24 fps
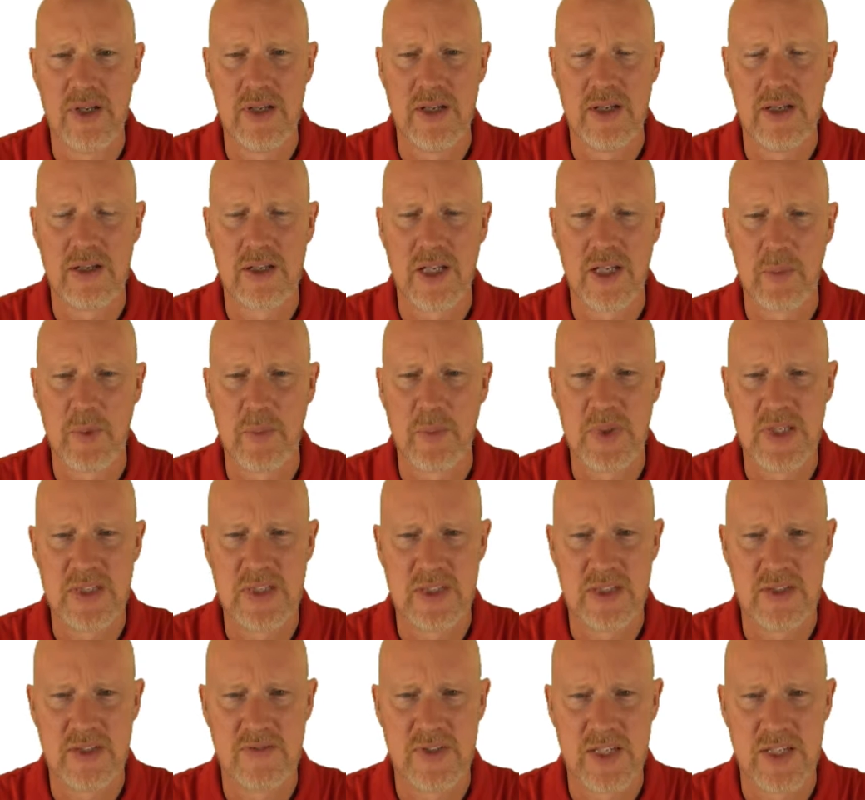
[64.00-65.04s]
a couple
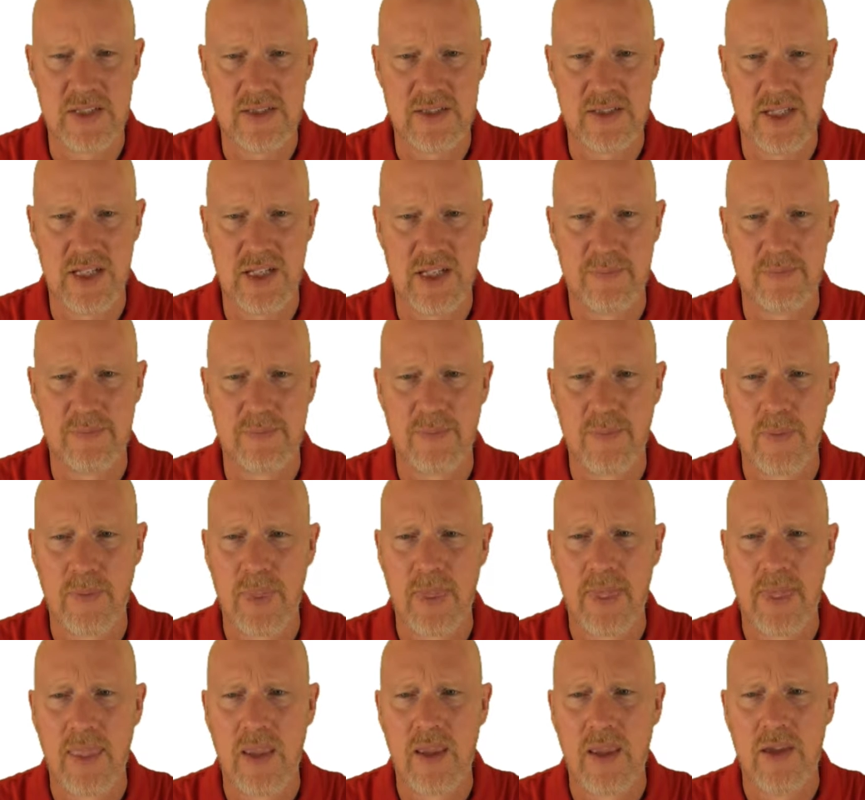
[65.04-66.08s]
pieces of test data.
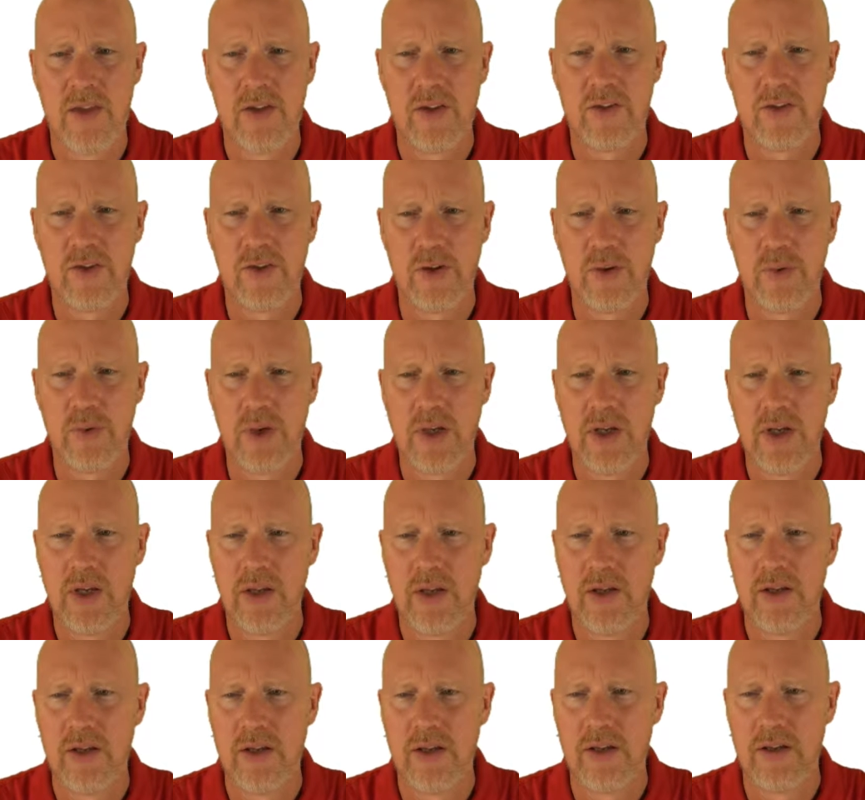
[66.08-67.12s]
So
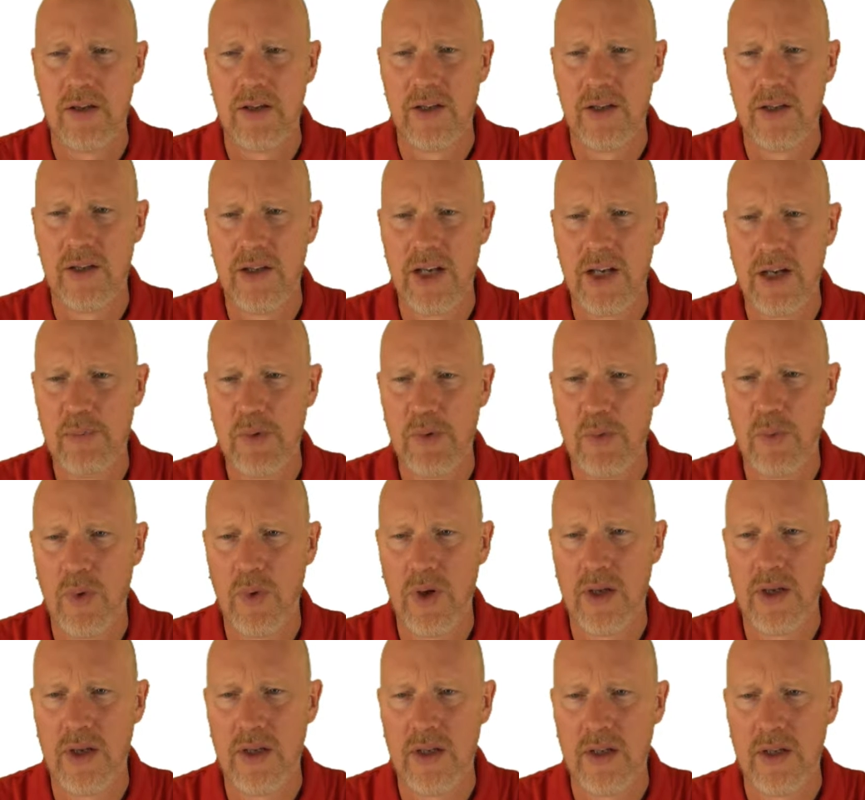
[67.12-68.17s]
number
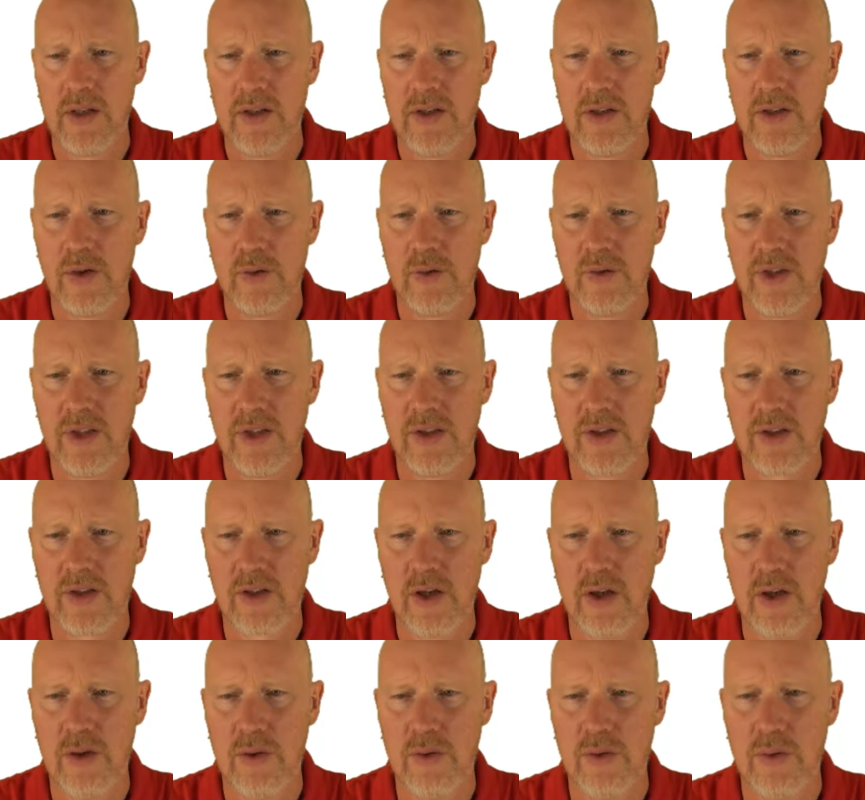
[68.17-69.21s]
one, note that the
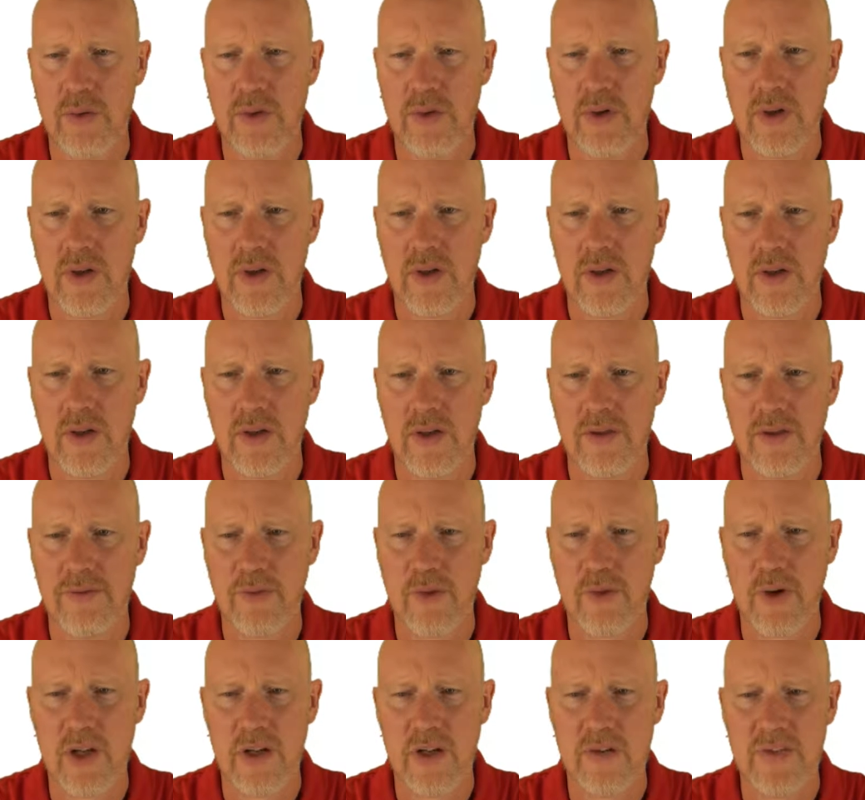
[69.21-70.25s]
code
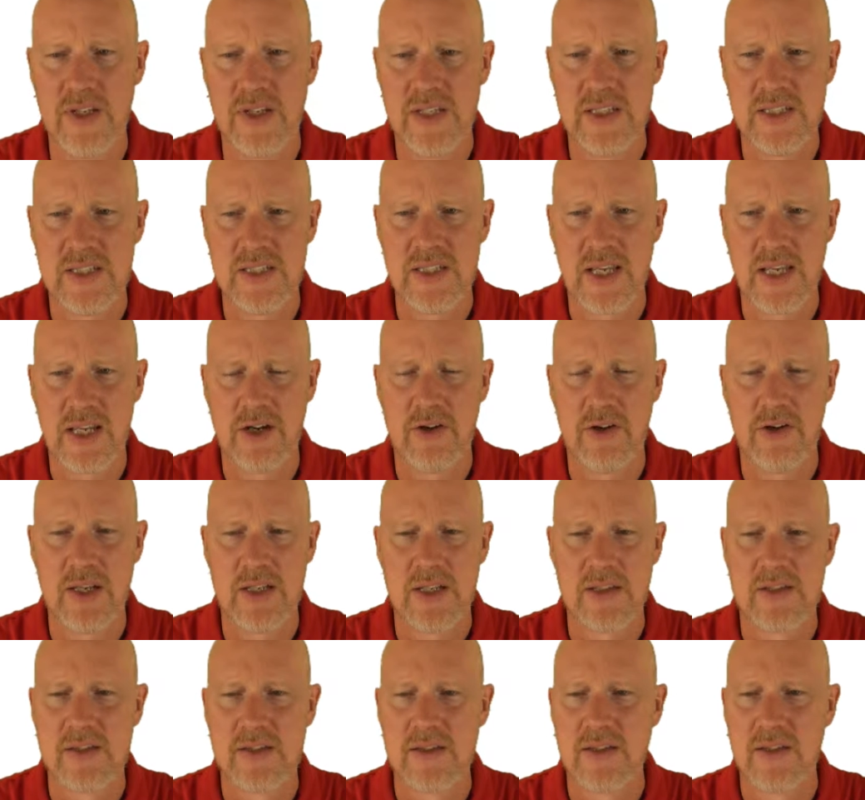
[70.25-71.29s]
for all of these is
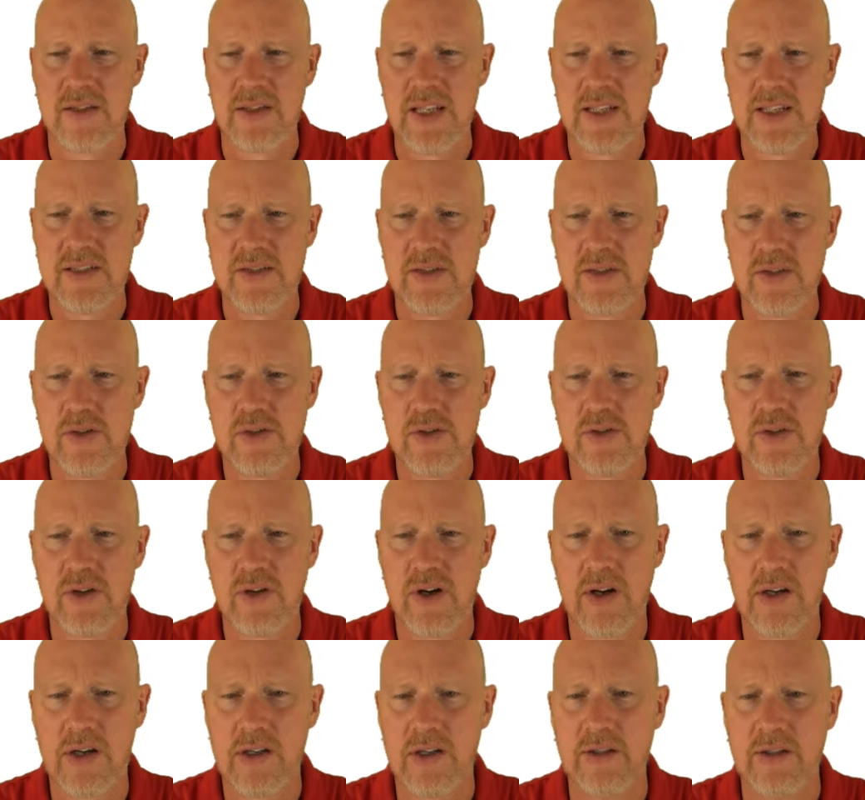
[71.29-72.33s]
NRS. Those are
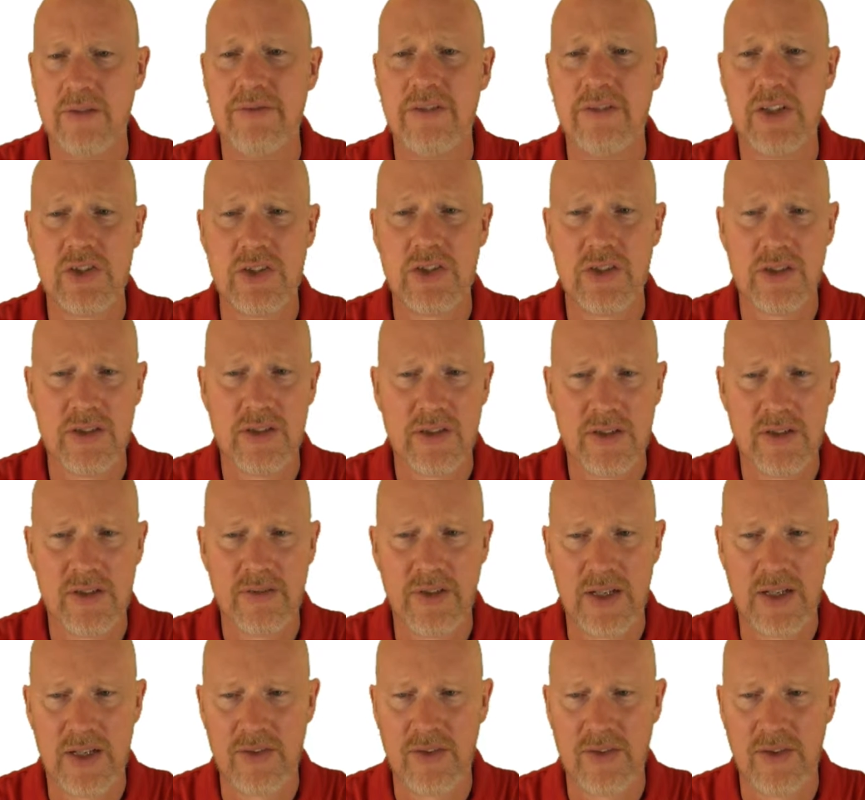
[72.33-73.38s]
our official
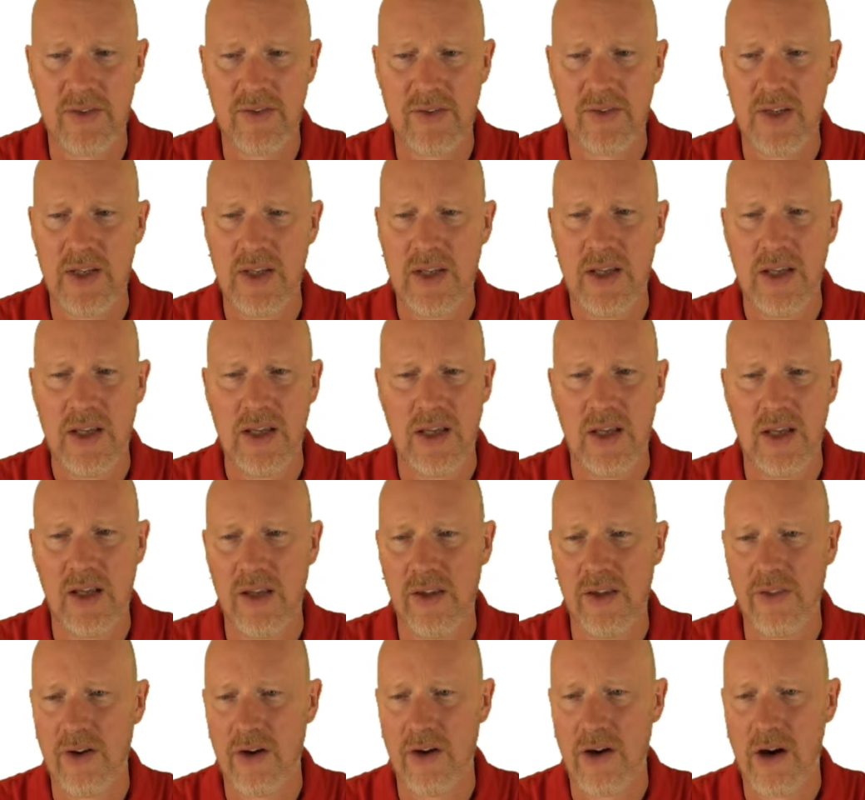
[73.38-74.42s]
devices.
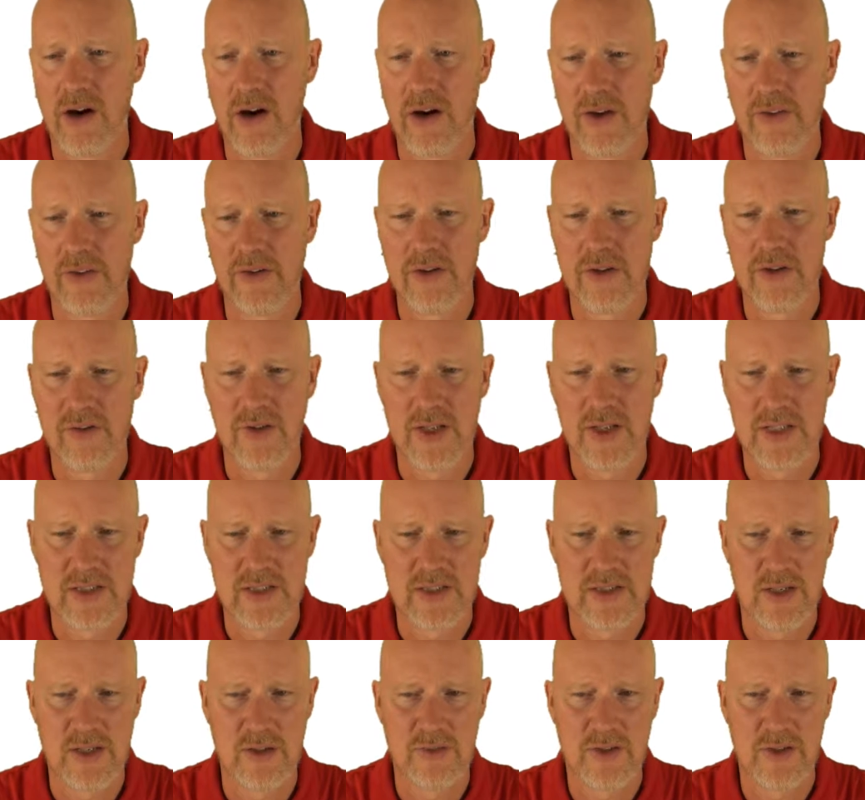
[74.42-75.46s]
There are other
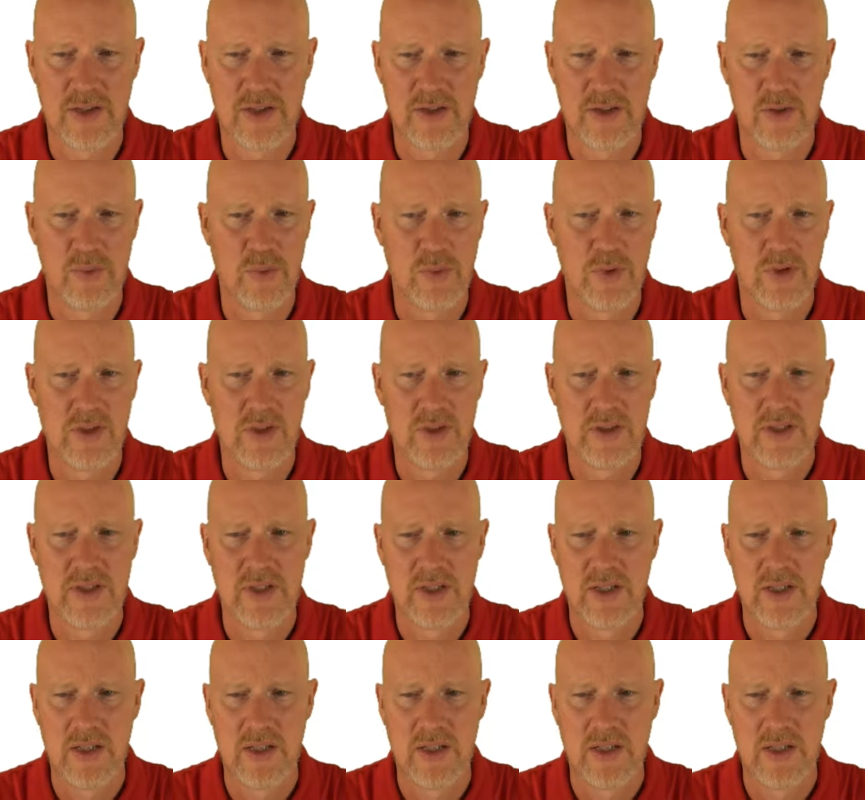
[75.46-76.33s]
devices out there in the world.